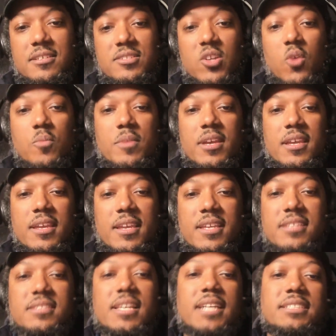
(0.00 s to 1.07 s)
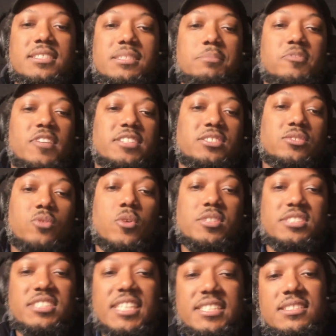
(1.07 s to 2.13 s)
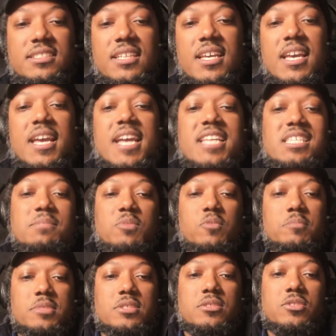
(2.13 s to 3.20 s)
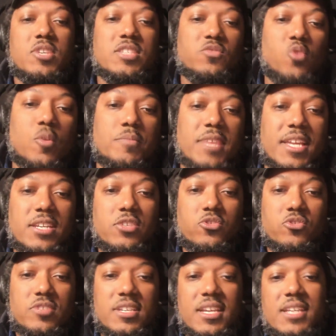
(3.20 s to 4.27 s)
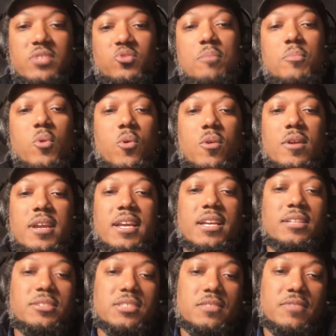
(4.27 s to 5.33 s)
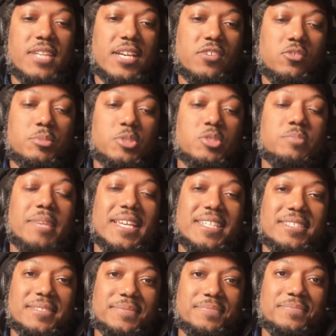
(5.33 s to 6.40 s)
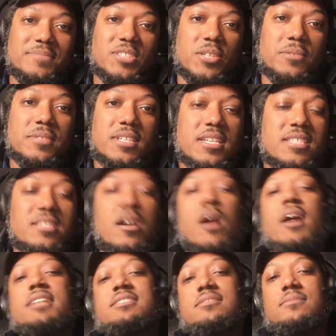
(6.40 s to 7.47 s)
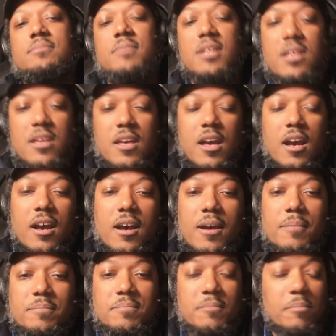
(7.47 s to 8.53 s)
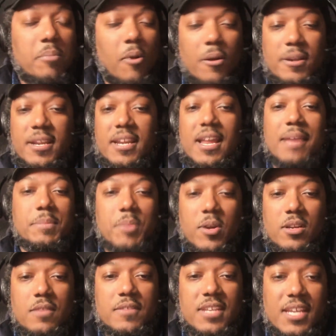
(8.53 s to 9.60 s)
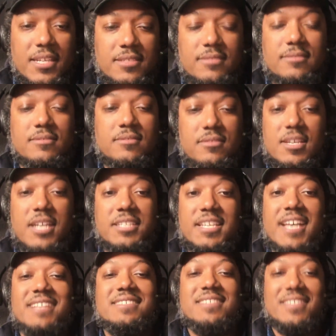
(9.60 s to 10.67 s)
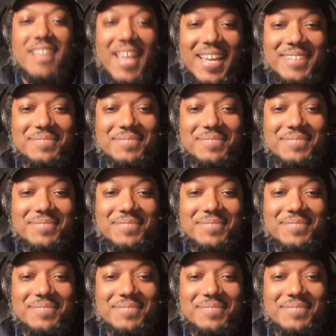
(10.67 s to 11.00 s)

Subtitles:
NOMA is not just a professional organization, it's a movement to transform the industry into a more inclusive and equitable space. So it's an awesome part, and I'm a part of it, and I attest to that.